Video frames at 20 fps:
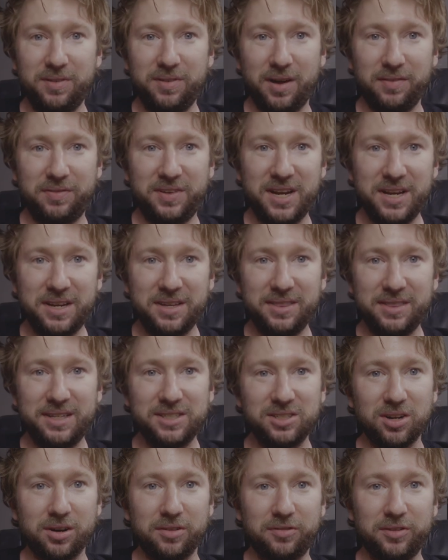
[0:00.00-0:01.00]
I've taken
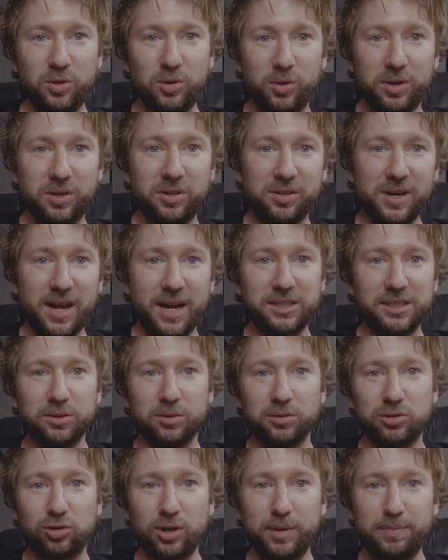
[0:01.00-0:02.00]
these on a few
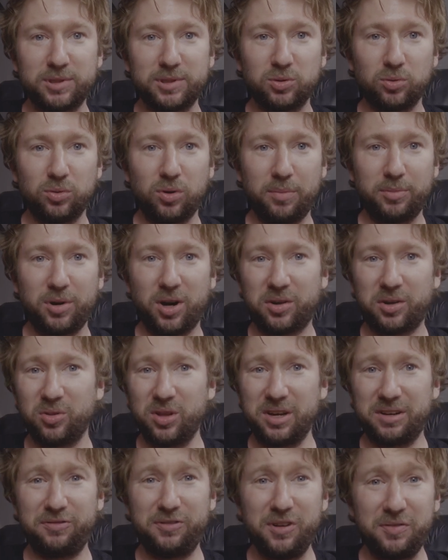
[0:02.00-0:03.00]
international trips. I'm talking
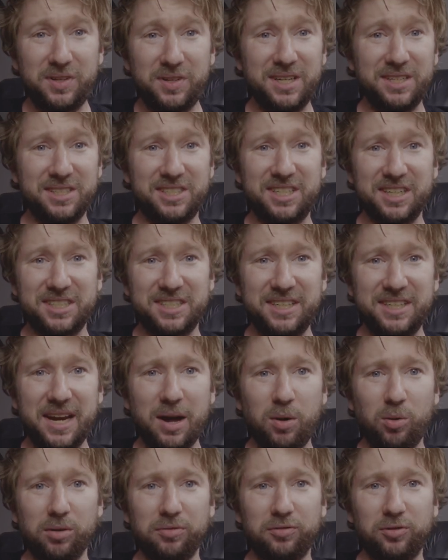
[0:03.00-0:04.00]
like 15,
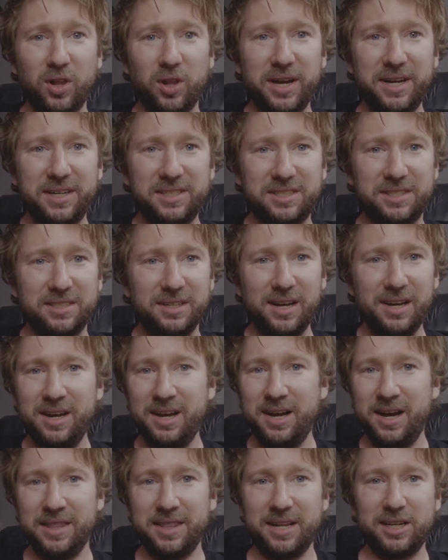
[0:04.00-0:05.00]
16-hour flights,
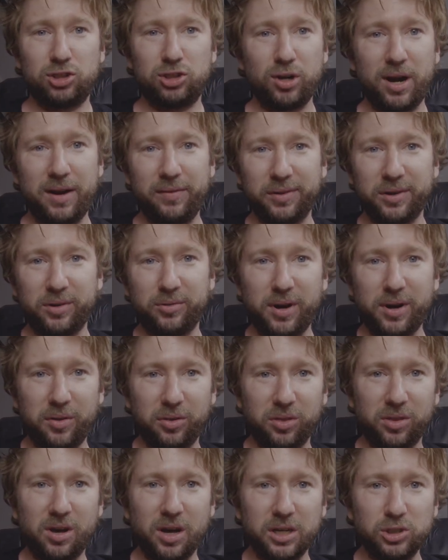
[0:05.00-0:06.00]
and then traveling
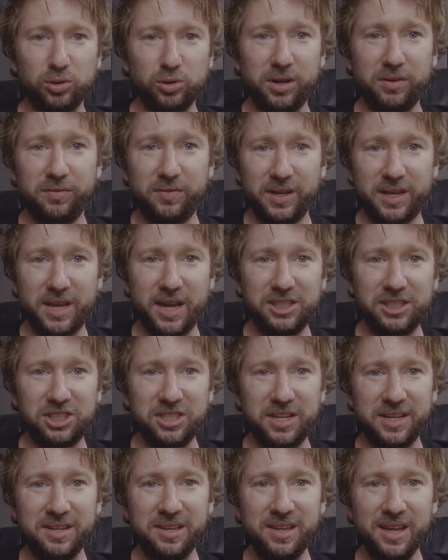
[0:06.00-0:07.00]
around the country and
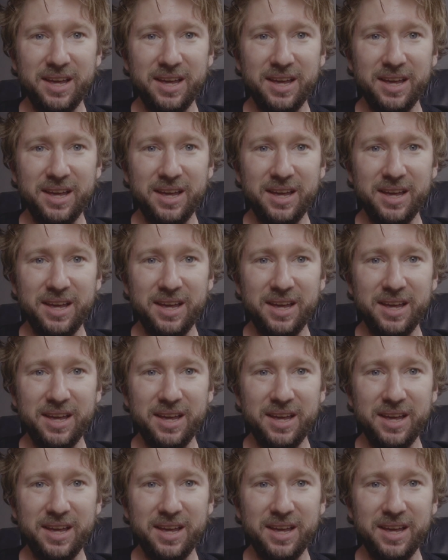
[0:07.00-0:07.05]
vacationing.